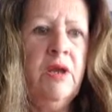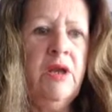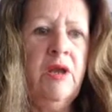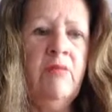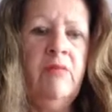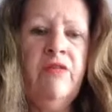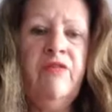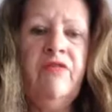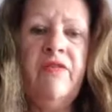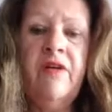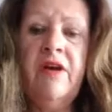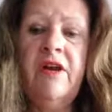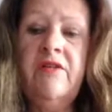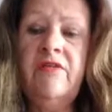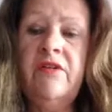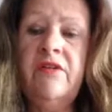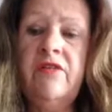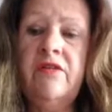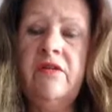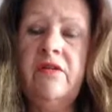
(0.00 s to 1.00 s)
number 5
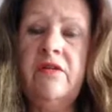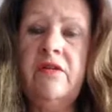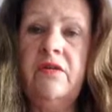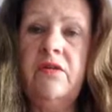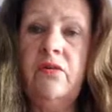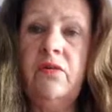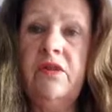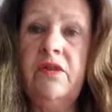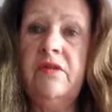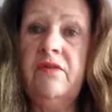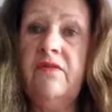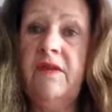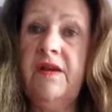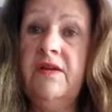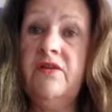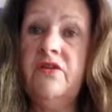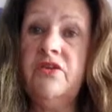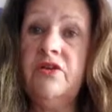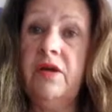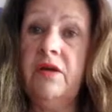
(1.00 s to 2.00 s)
is to do with
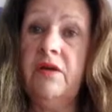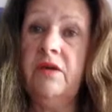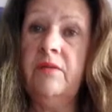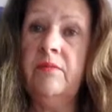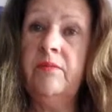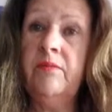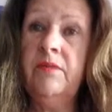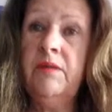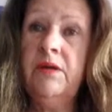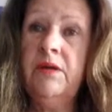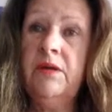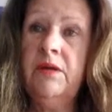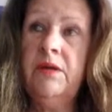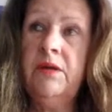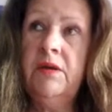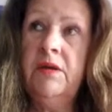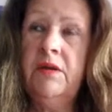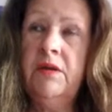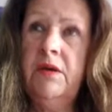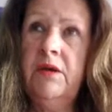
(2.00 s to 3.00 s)
adventure
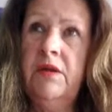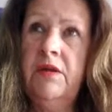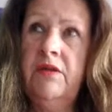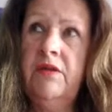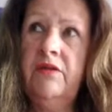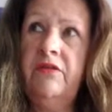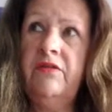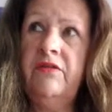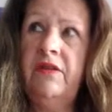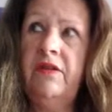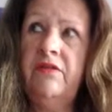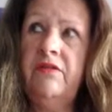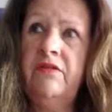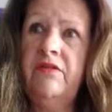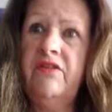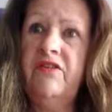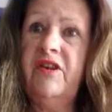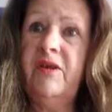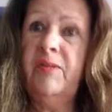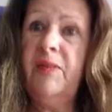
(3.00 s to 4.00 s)
and this sense of
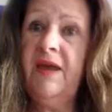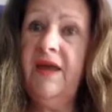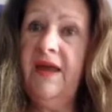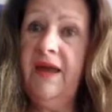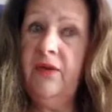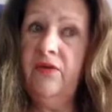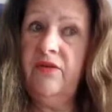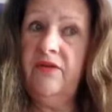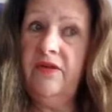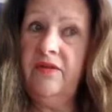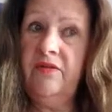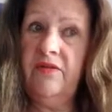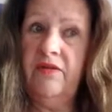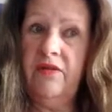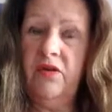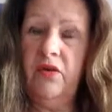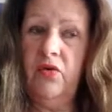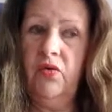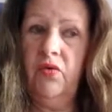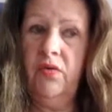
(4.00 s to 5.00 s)
stepping out
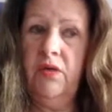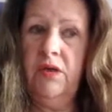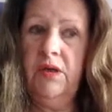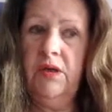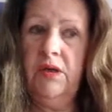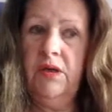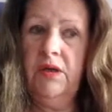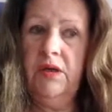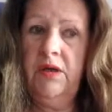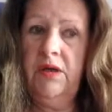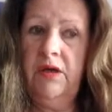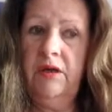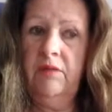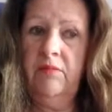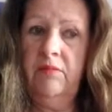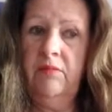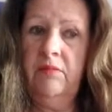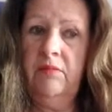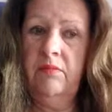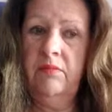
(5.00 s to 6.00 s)
into
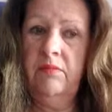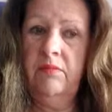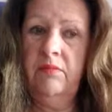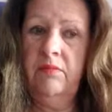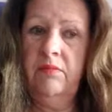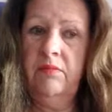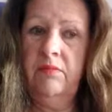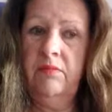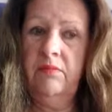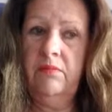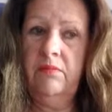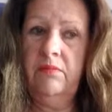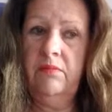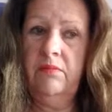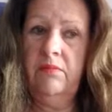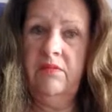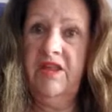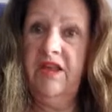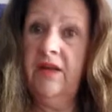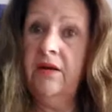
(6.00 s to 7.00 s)

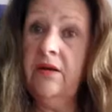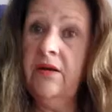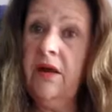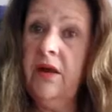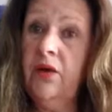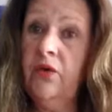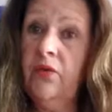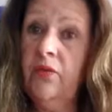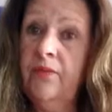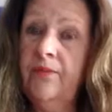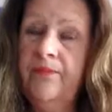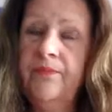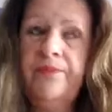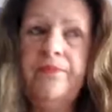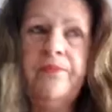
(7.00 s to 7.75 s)
the unknown.